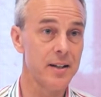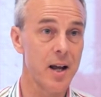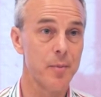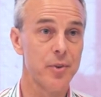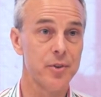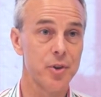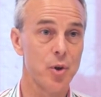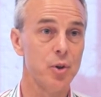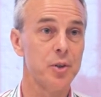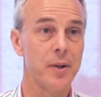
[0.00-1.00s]
depth. So
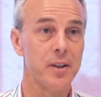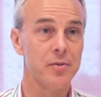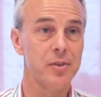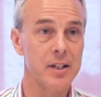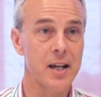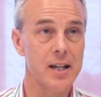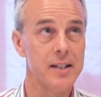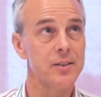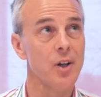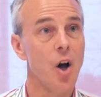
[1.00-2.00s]
you'd spend 3
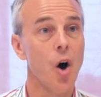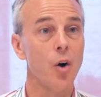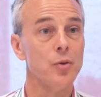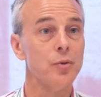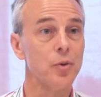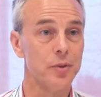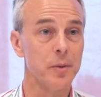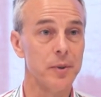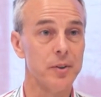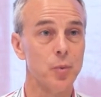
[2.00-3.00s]
days on
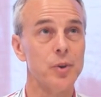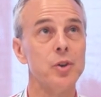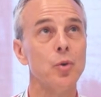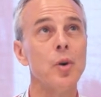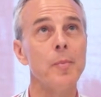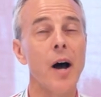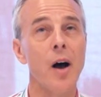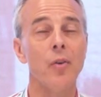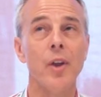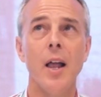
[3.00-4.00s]
Fulfillment, which is all
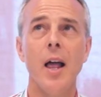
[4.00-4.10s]
about